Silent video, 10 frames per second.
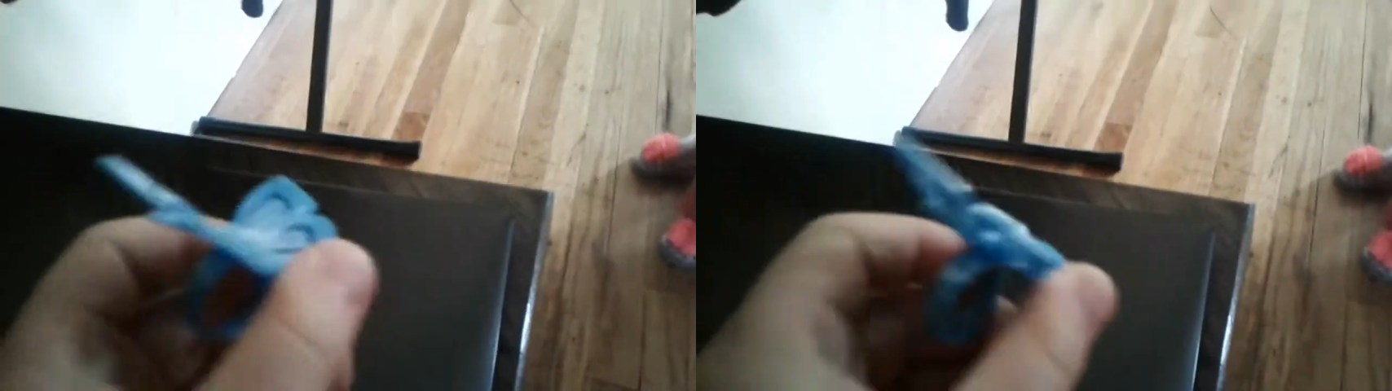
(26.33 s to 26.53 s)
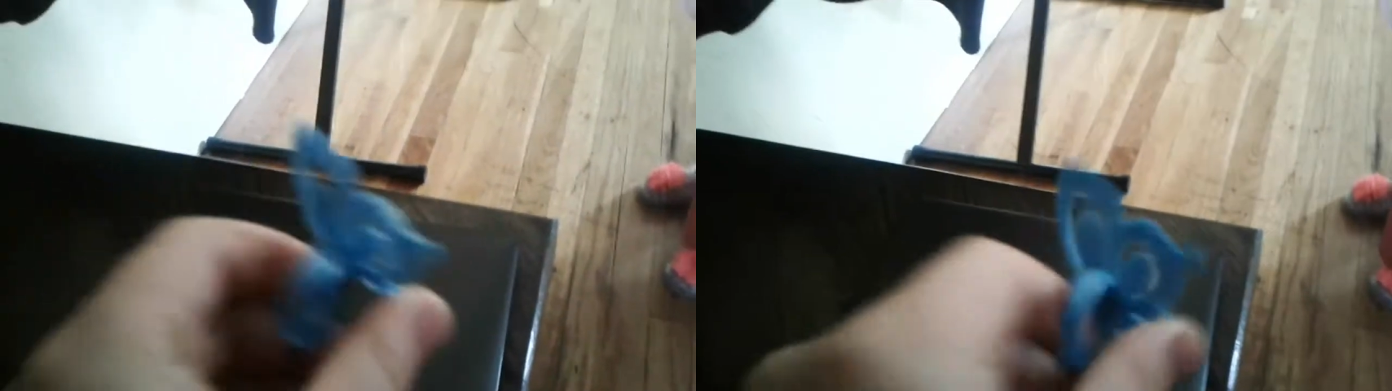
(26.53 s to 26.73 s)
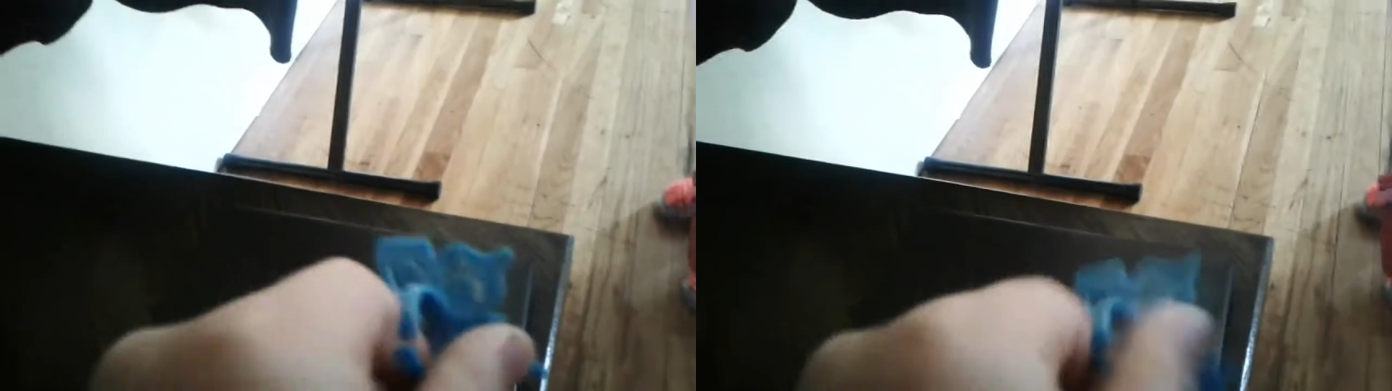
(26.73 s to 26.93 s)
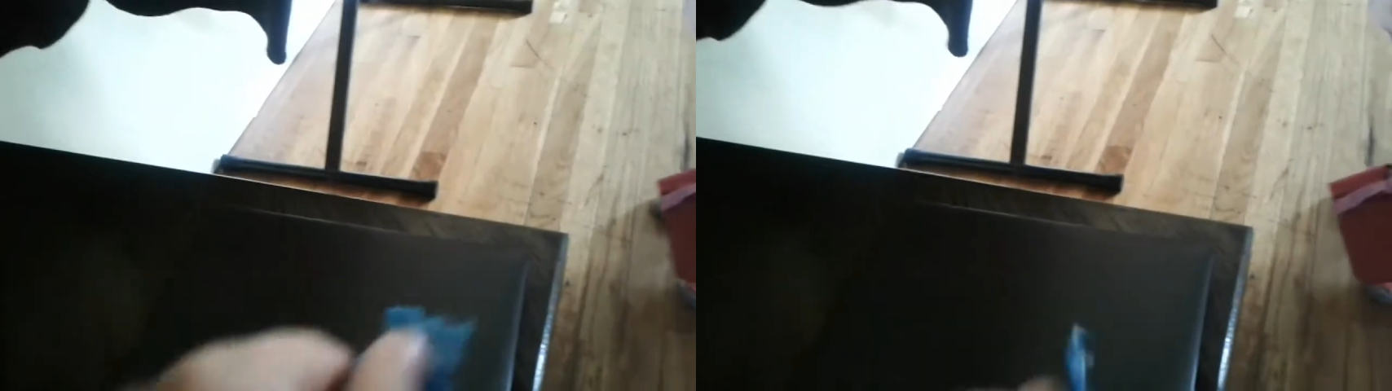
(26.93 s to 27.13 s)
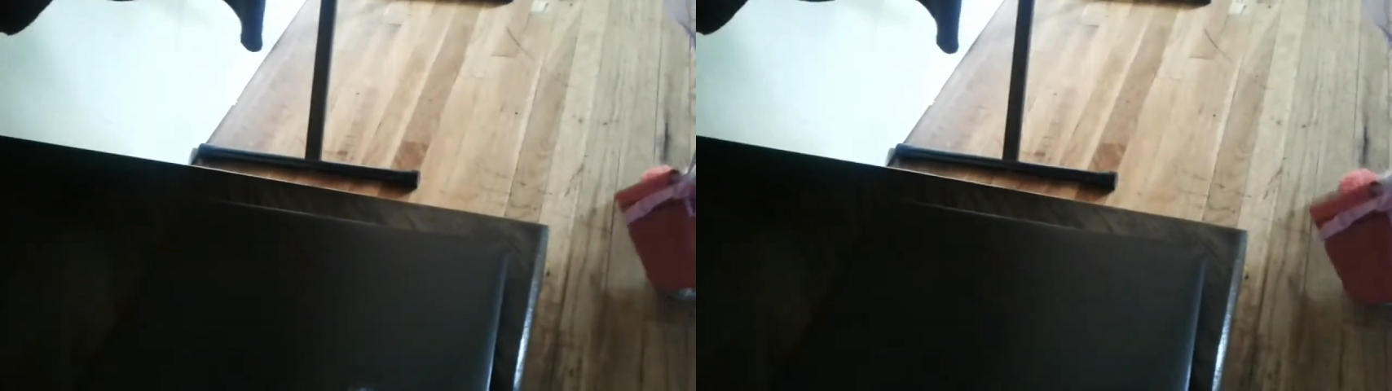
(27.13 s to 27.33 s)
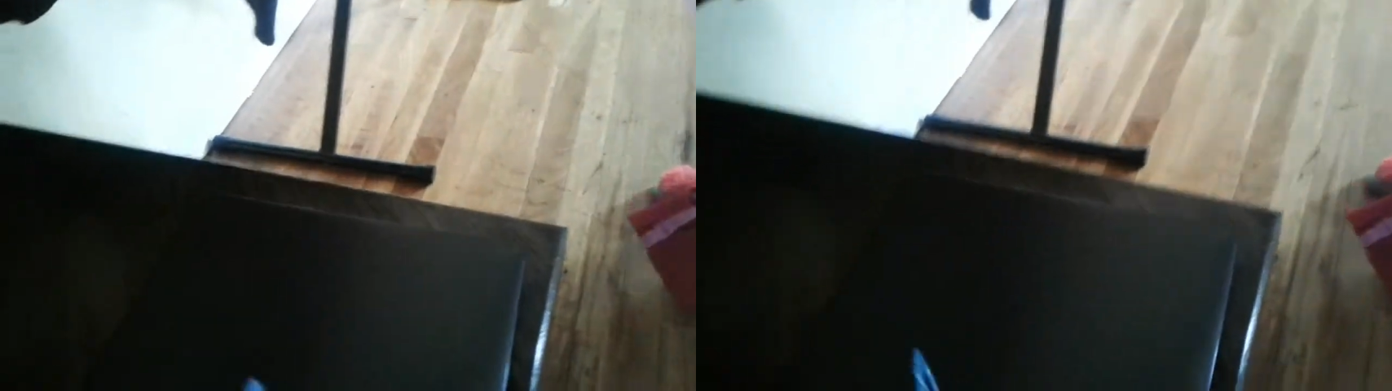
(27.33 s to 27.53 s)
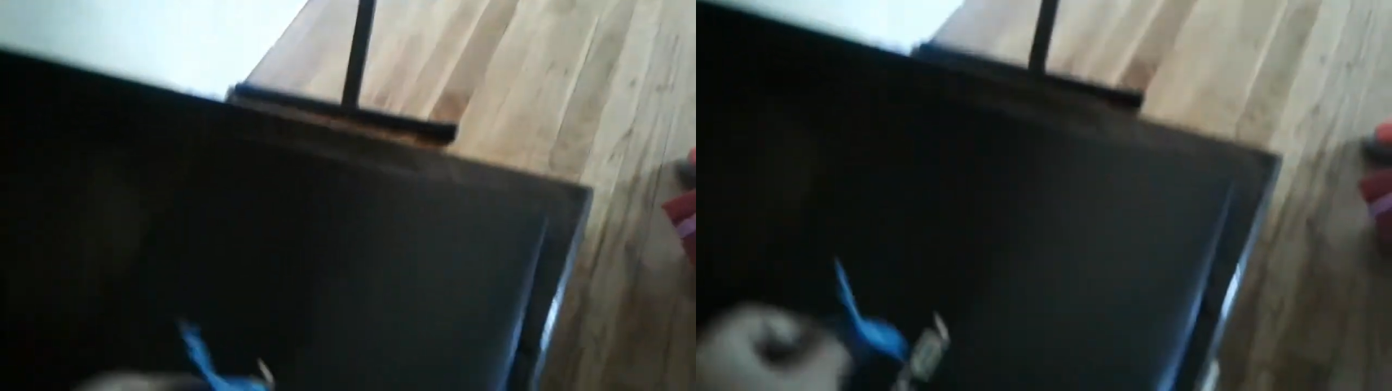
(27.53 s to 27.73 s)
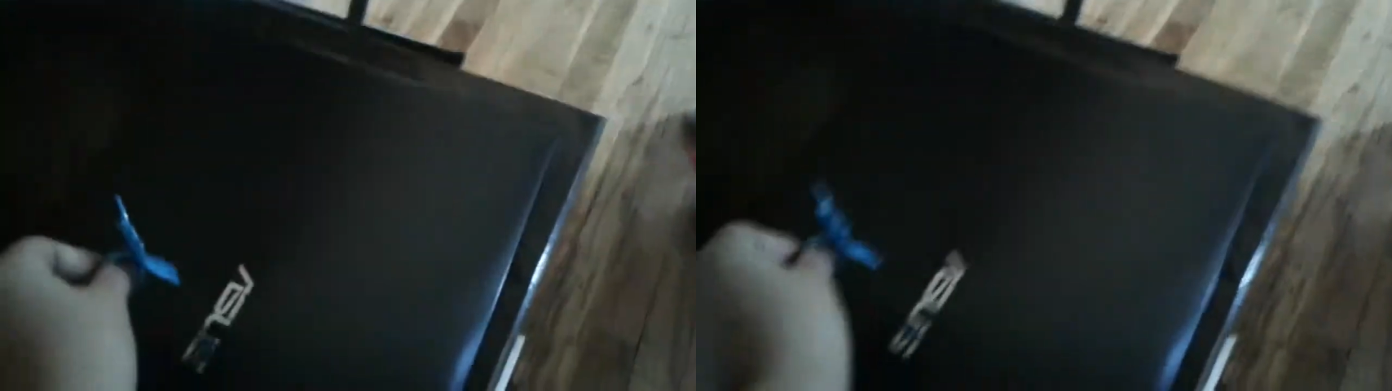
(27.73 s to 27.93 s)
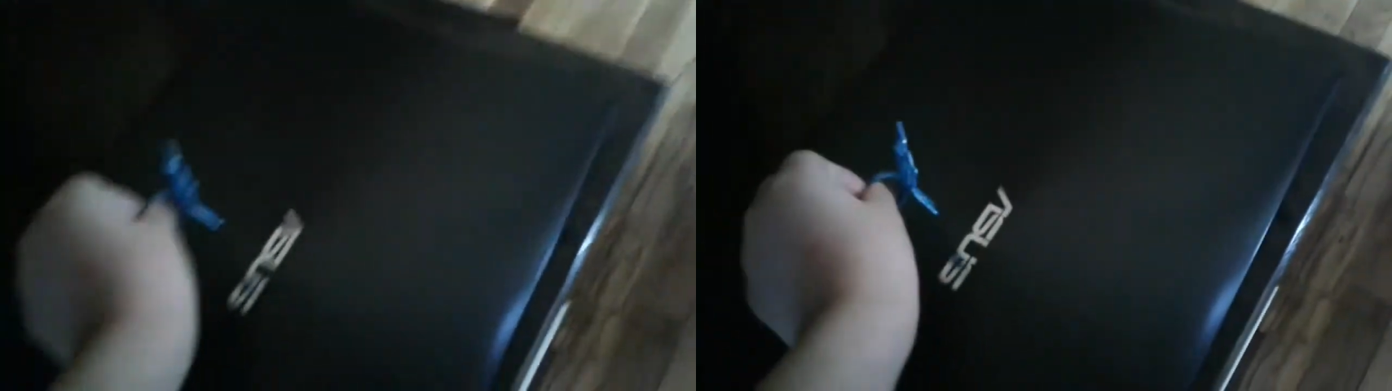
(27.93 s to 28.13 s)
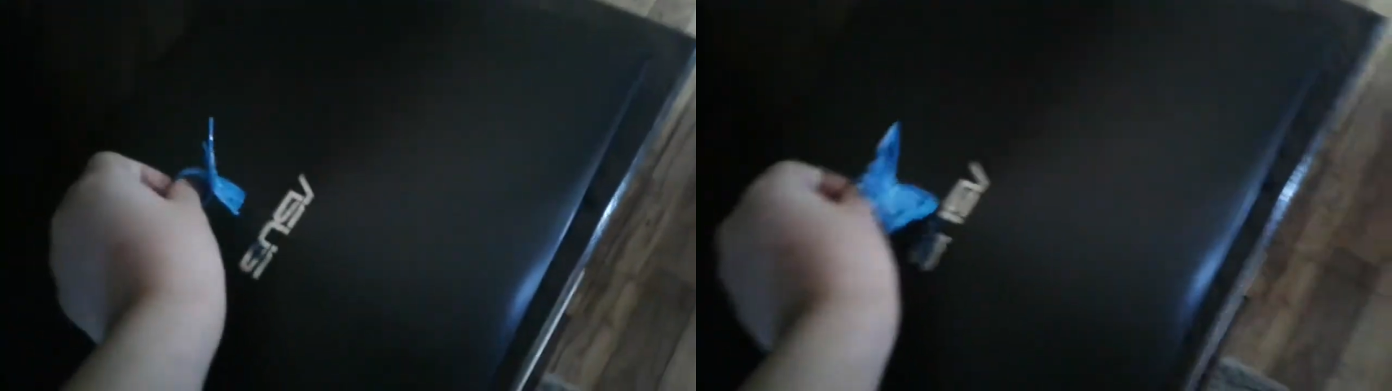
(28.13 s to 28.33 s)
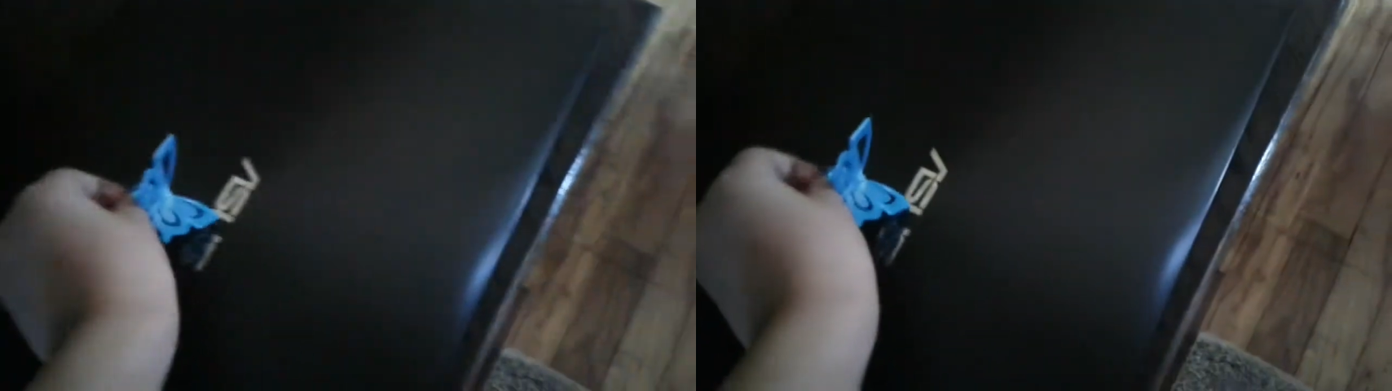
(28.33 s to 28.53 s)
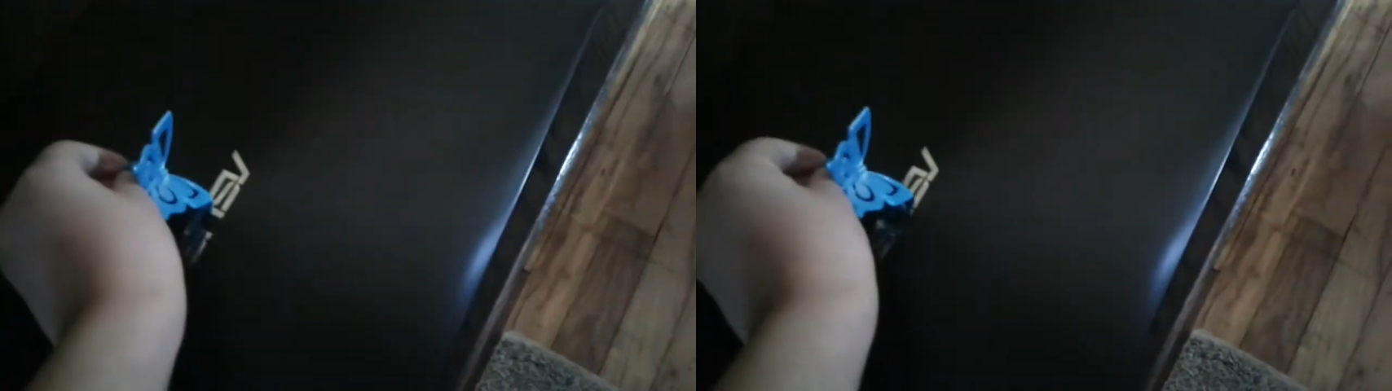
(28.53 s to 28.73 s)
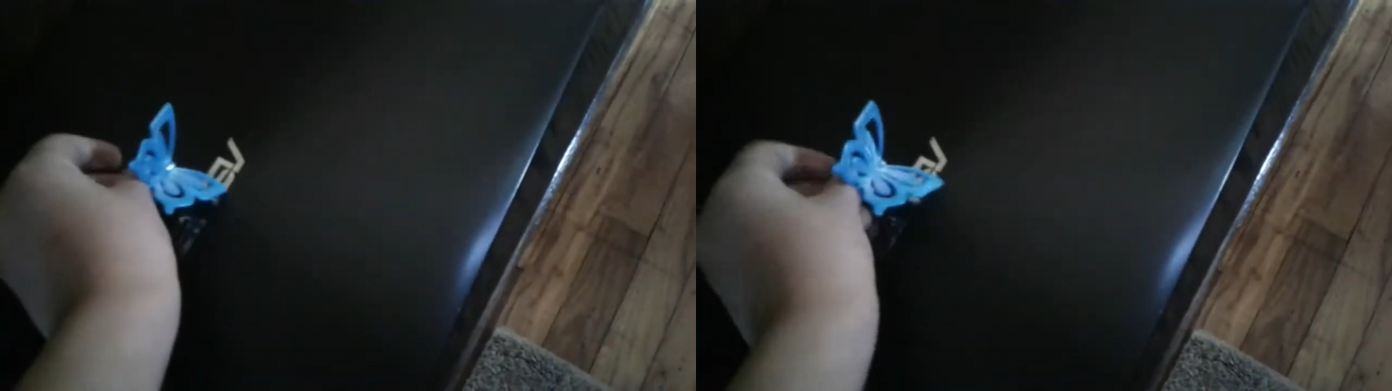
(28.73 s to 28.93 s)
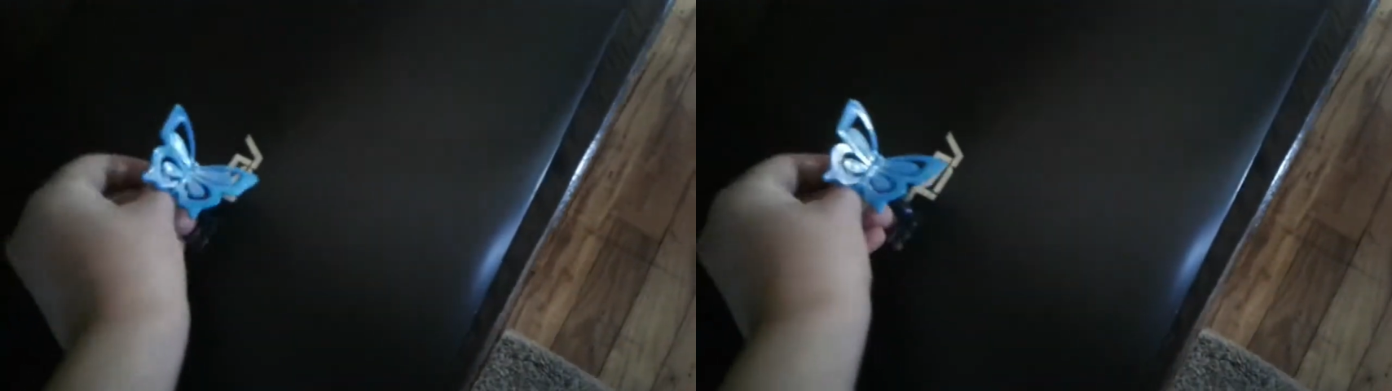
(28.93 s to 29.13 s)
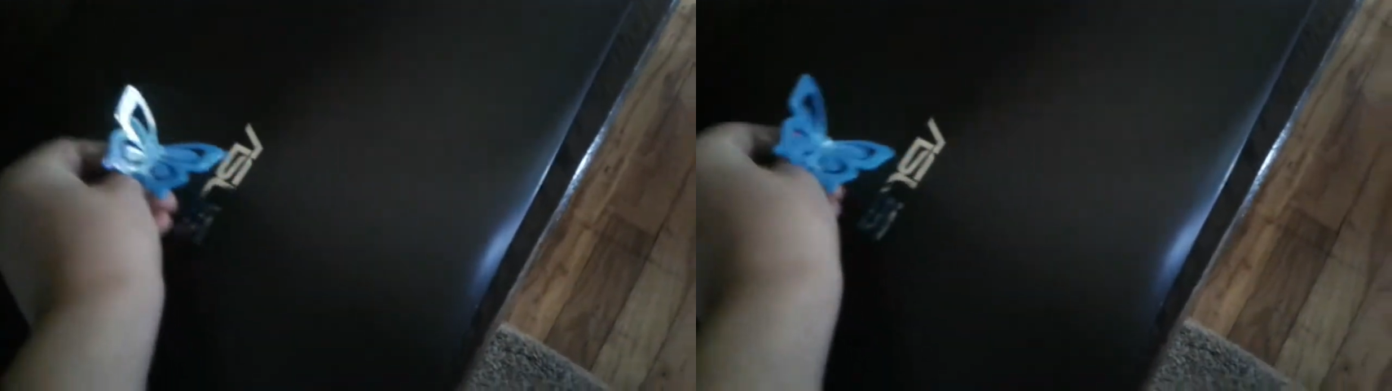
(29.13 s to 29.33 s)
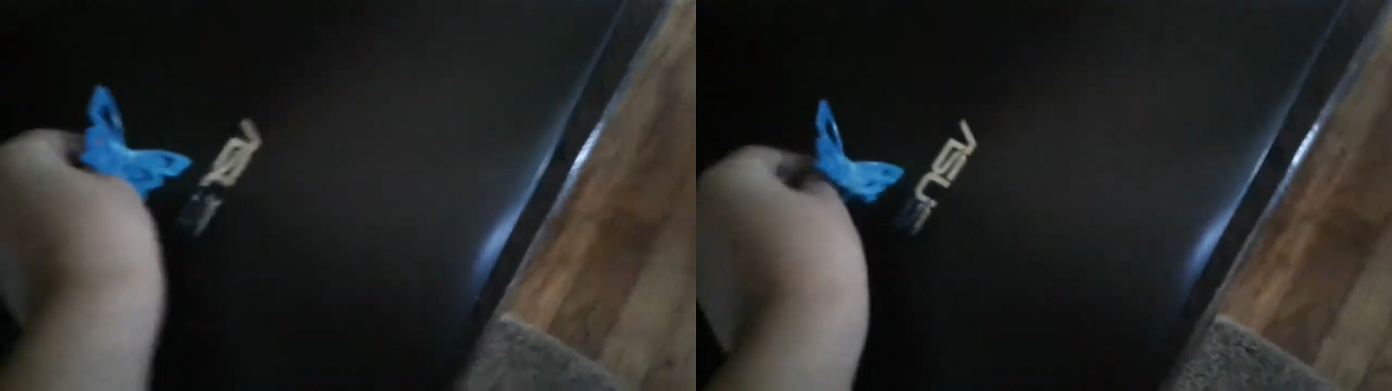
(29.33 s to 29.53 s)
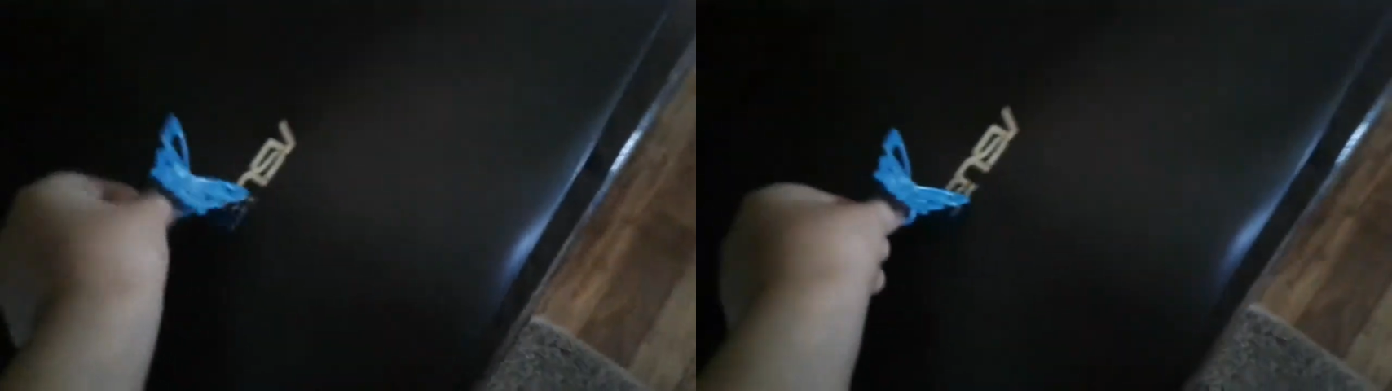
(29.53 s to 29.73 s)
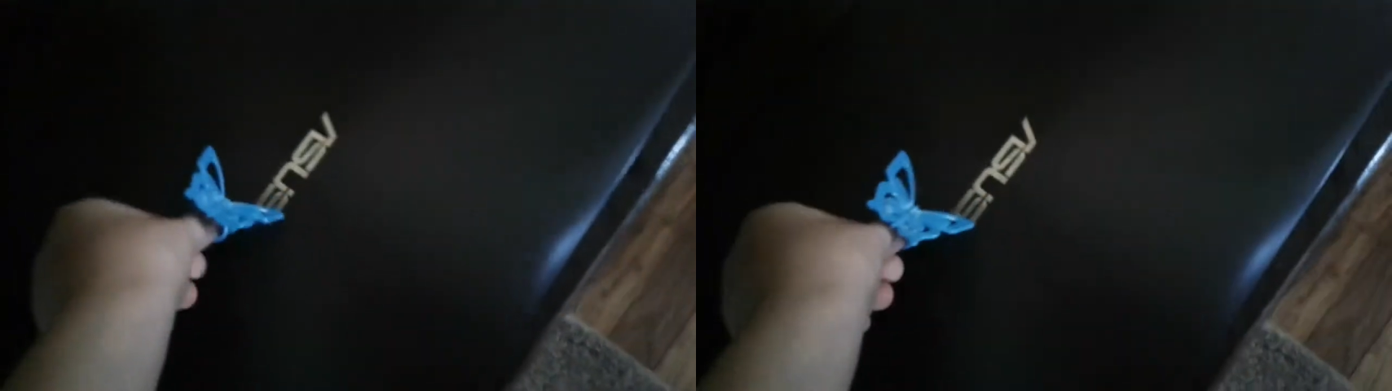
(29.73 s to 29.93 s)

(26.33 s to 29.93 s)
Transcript: Nobody's mouth can be seen.